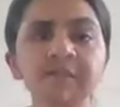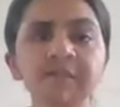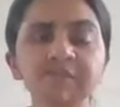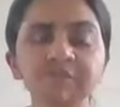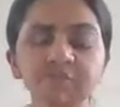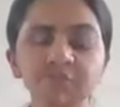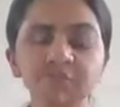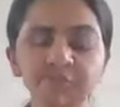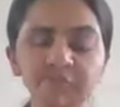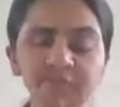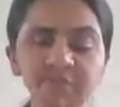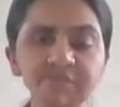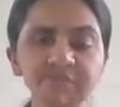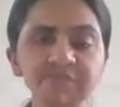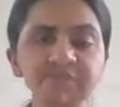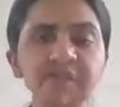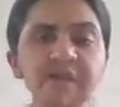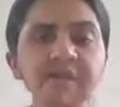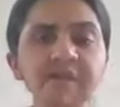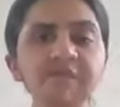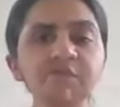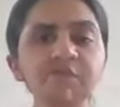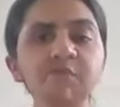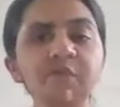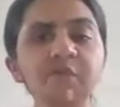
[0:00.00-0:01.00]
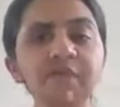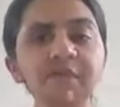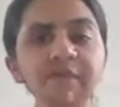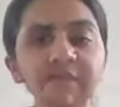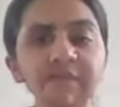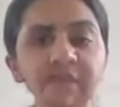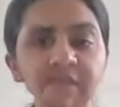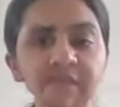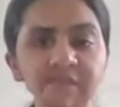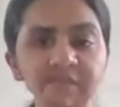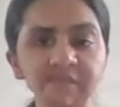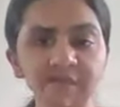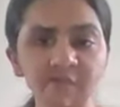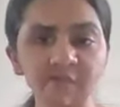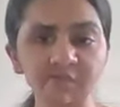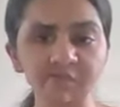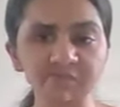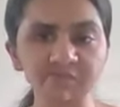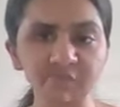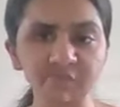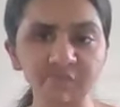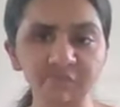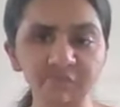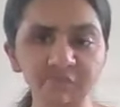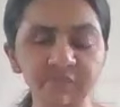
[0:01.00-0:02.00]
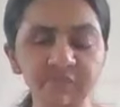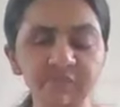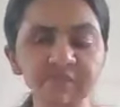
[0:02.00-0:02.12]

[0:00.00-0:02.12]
So we'll try doing 10 rounds of